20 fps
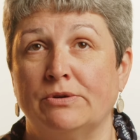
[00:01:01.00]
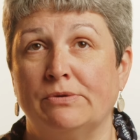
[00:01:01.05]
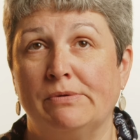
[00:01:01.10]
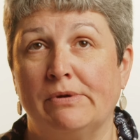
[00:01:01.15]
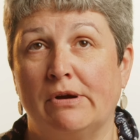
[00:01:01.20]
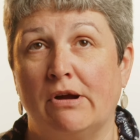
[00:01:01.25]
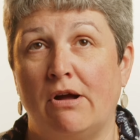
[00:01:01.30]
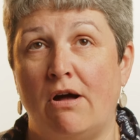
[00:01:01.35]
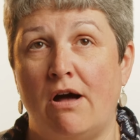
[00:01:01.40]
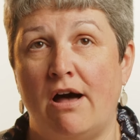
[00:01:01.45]

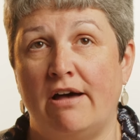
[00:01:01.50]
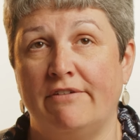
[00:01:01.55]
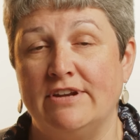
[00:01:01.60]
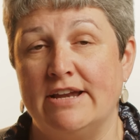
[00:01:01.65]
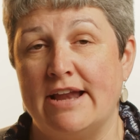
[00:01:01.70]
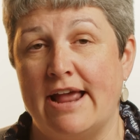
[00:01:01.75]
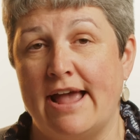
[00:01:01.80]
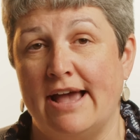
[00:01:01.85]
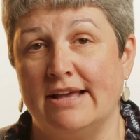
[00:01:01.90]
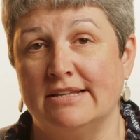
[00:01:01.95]
we're often
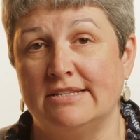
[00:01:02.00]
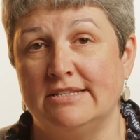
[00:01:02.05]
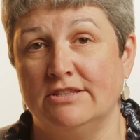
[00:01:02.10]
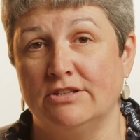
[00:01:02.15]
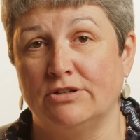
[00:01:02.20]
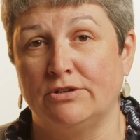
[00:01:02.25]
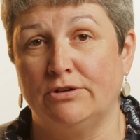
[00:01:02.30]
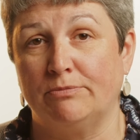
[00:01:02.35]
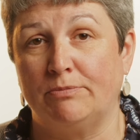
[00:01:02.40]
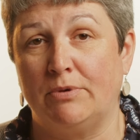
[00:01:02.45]
asked in the
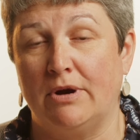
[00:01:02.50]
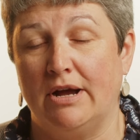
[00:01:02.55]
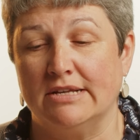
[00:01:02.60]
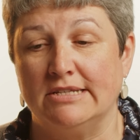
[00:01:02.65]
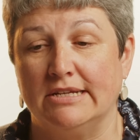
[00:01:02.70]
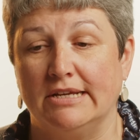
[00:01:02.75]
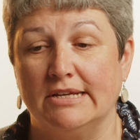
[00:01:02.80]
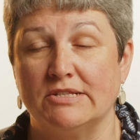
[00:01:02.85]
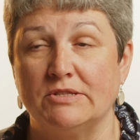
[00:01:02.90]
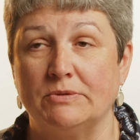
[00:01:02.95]
group
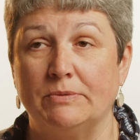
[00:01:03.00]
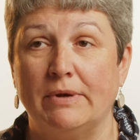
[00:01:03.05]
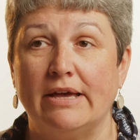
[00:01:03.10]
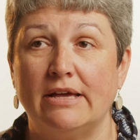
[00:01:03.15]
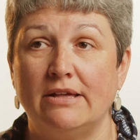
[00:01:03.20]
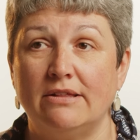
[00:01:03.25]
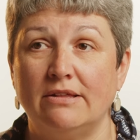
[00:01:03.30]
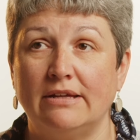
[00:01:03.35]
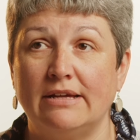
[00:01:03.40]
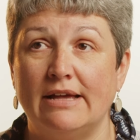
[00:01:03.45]
process,
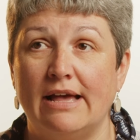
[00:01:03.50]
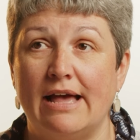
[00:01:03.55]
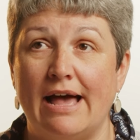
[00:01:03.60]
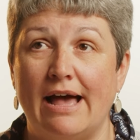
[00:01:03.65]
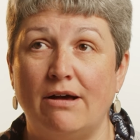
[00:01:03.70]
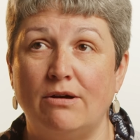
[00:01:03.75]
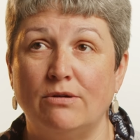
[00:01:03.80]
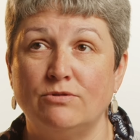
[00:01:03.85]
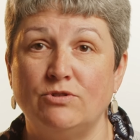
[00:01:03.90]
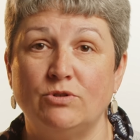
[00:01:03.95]
well,
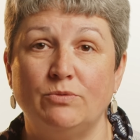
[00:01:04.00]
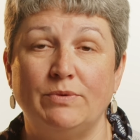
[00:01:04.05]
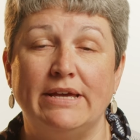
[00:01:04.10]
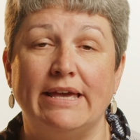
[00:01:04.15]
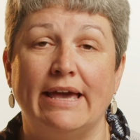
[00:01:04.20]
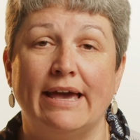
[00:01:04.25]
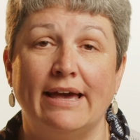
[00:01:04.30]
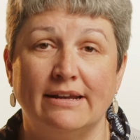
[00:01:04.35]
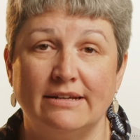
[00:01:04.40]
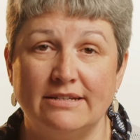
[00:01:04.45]
how do we
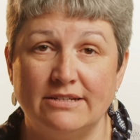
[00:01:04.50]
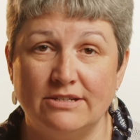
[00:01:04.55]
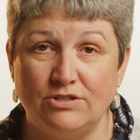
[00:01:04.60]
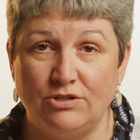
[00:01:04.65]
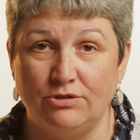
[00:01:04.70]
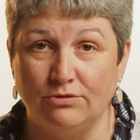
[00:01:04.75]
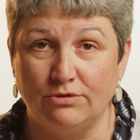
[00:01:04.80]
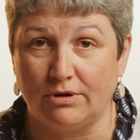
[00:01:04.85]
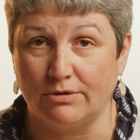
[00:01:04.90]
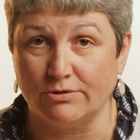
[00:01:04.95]
get
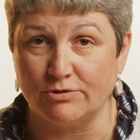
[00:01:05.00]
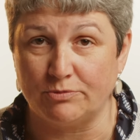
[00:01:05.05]
to gross